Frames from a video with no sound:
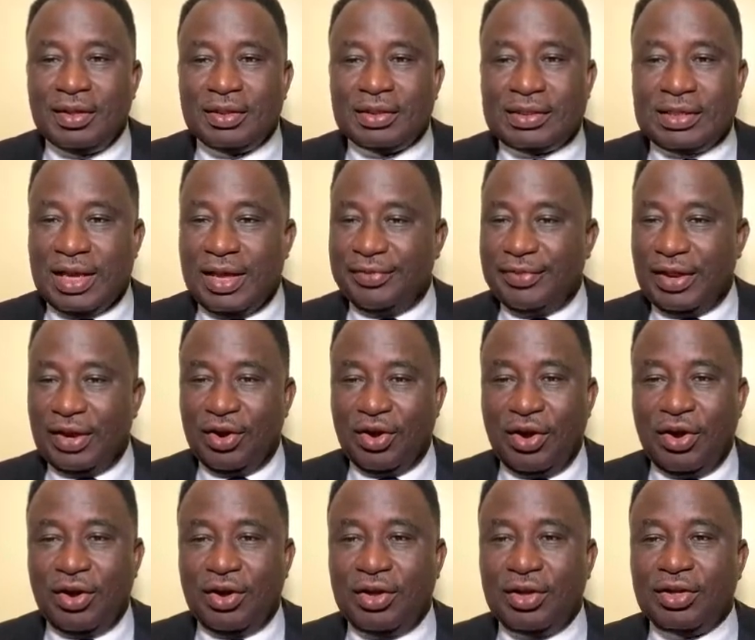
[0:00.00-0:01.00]
See, the
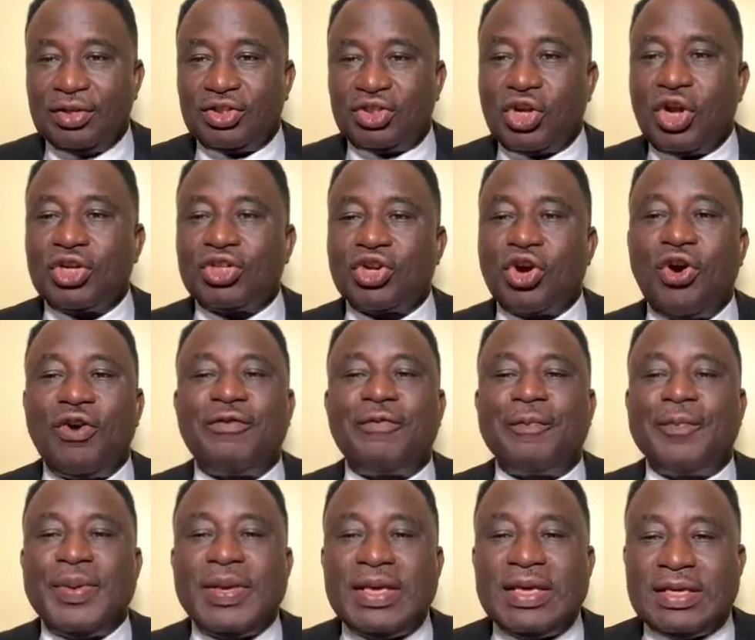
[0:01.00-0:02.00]
Lord thought
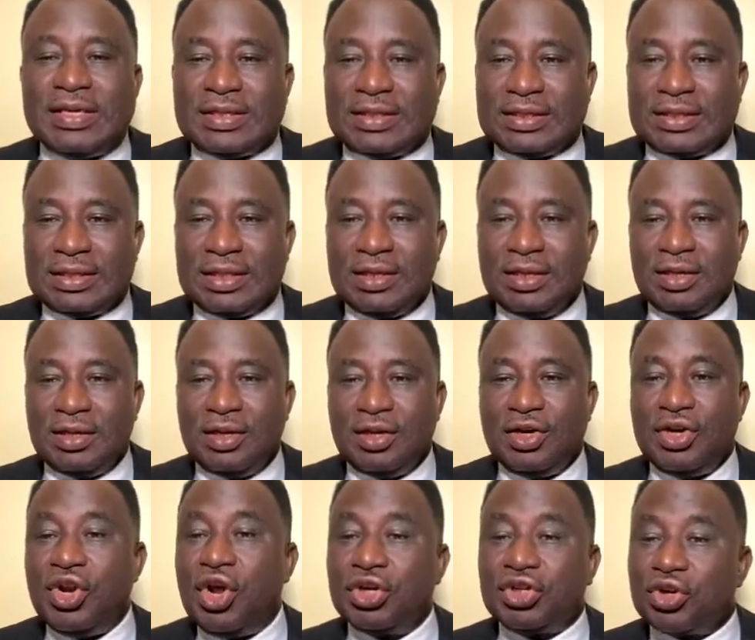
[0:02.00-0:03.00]
of peace,
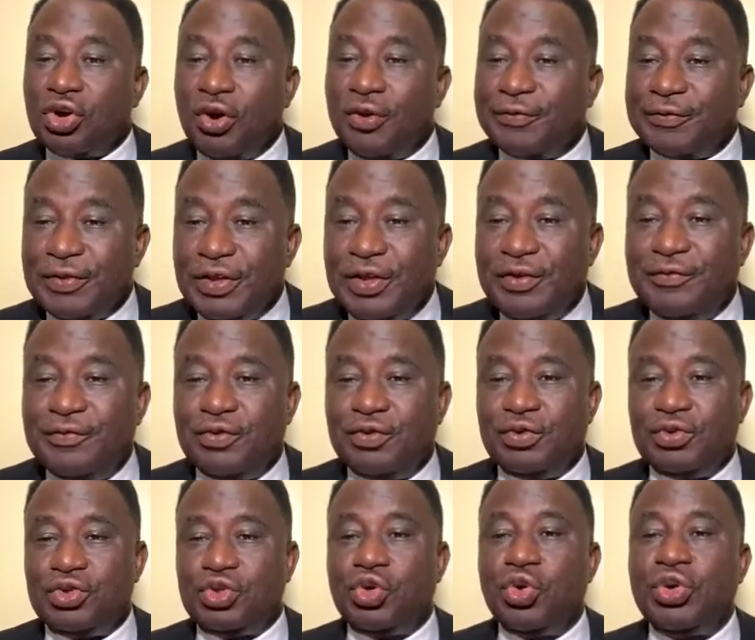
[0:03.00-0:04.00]
not of
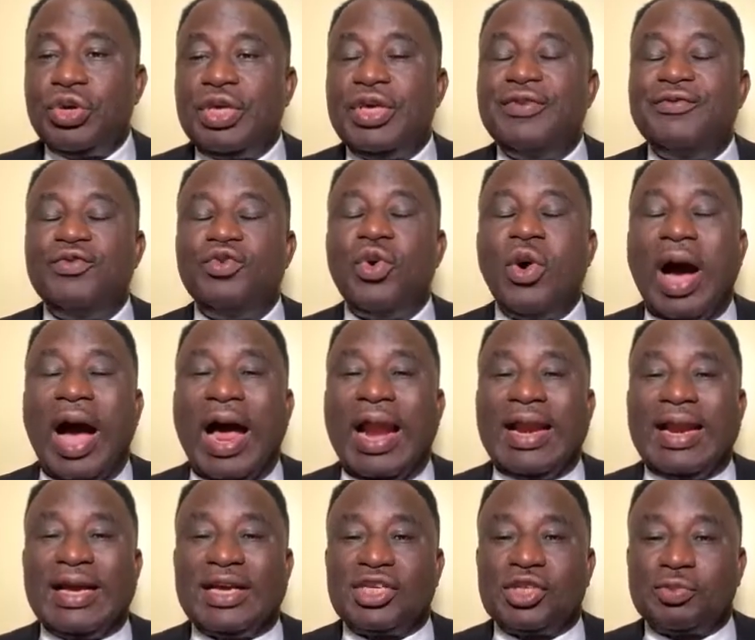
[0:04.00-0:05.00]
evil, to give you
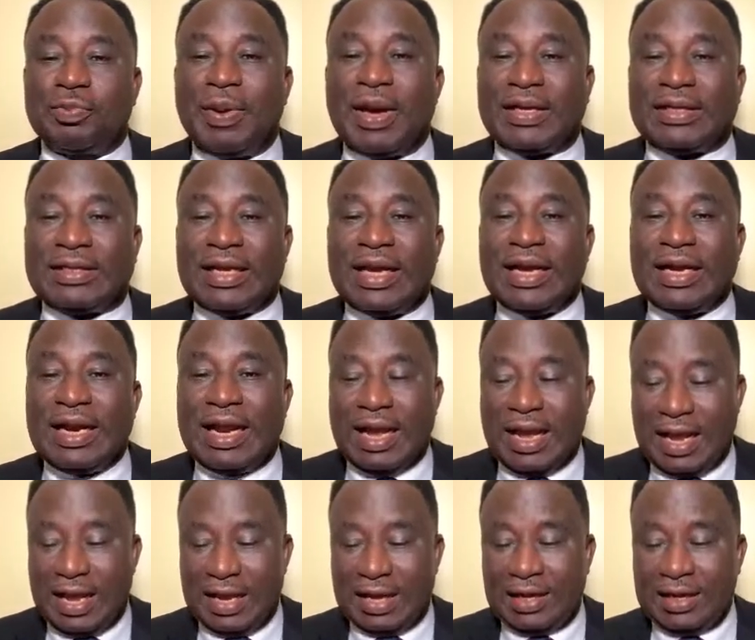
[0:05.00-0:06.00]
an expected
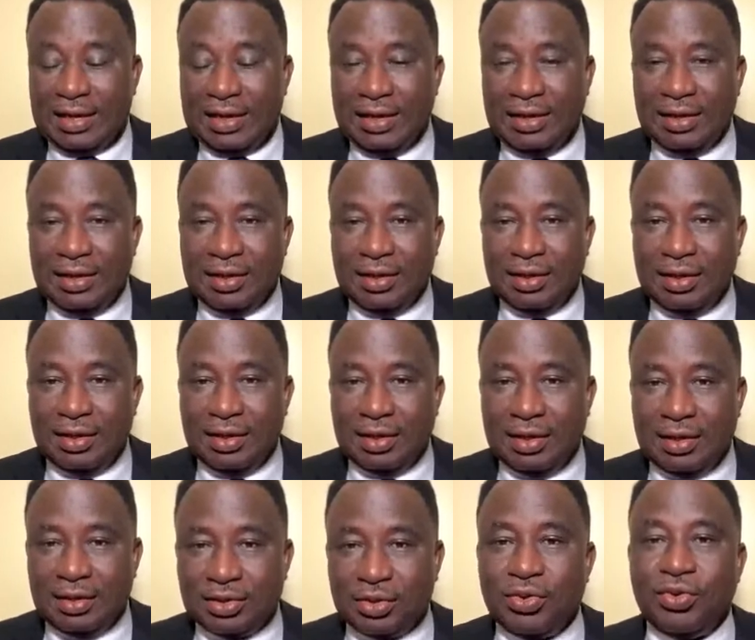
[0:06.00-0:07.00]
end.
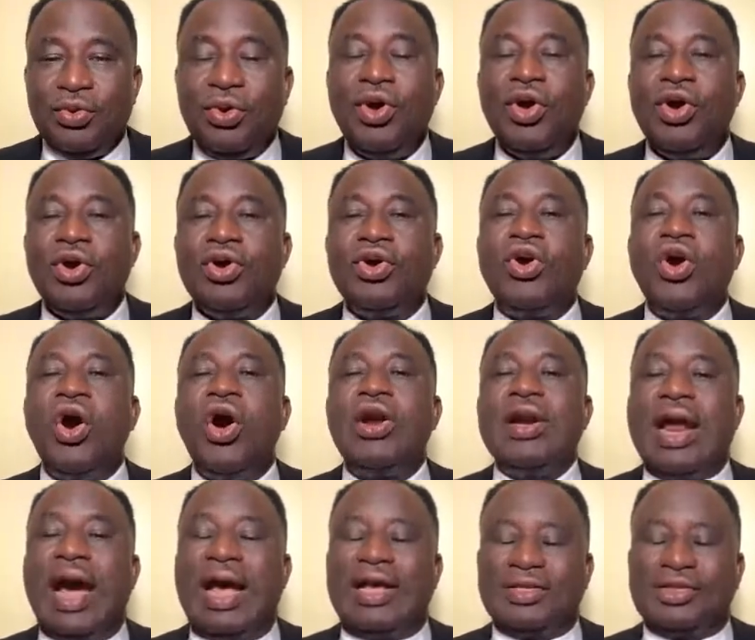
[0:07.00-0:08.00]
So
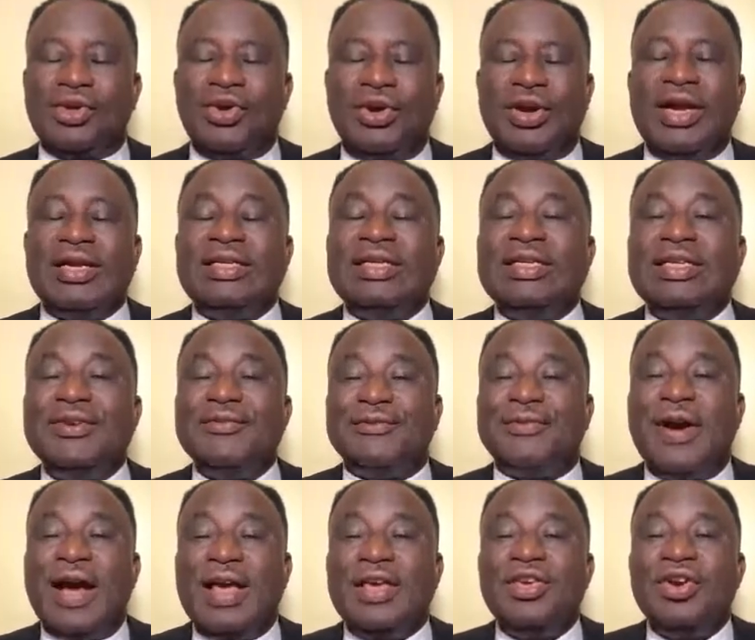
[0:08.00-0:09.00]
God has already
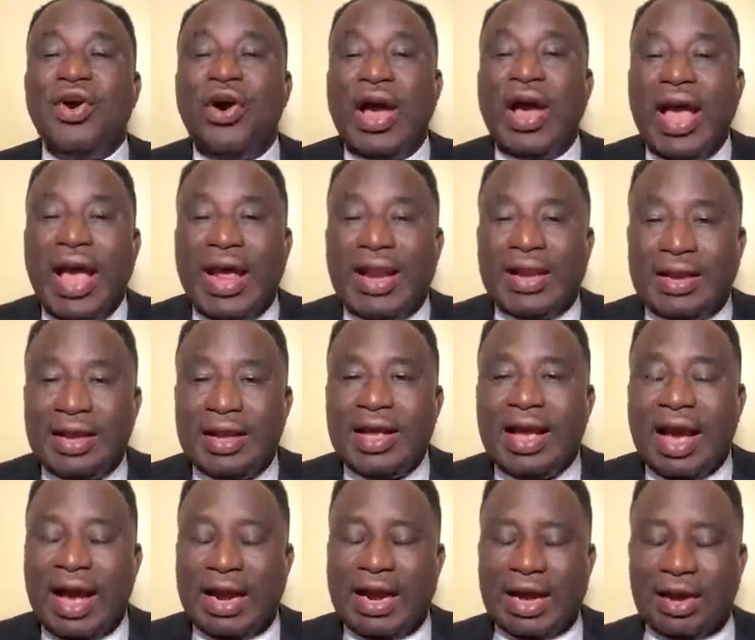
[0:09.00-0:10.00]
defined your end.
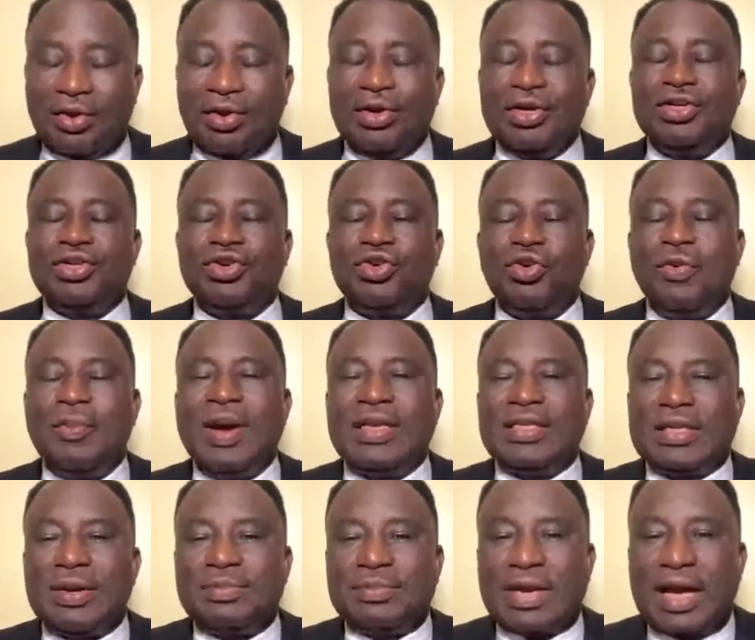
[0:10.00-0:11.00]
And according to
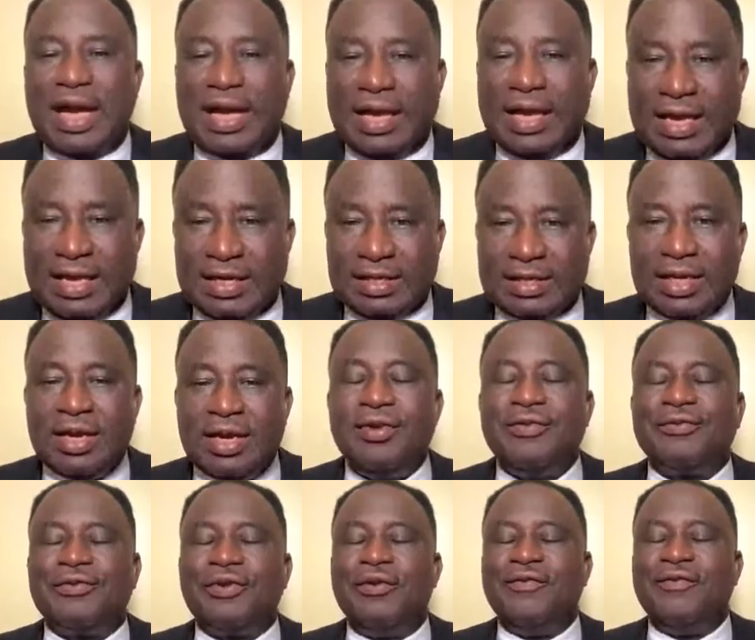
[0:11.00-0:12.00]
Romans chapter 8,
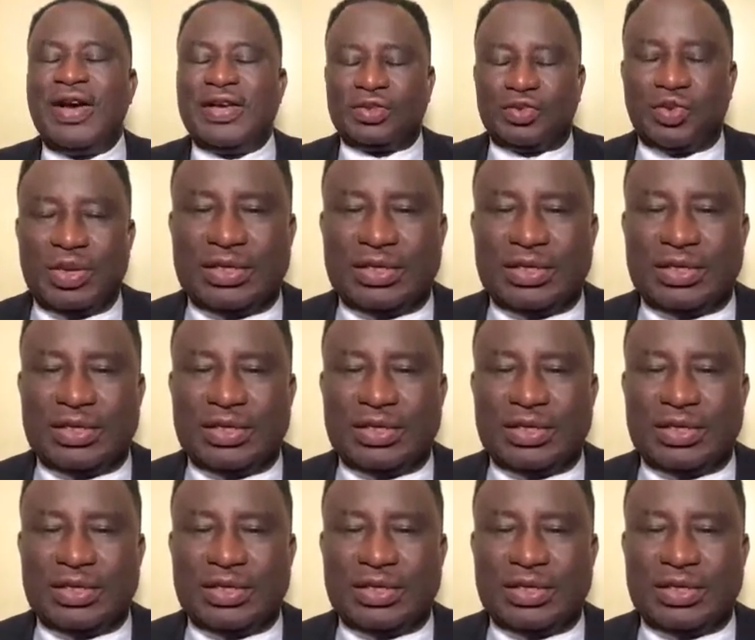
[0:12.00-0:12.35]
from verse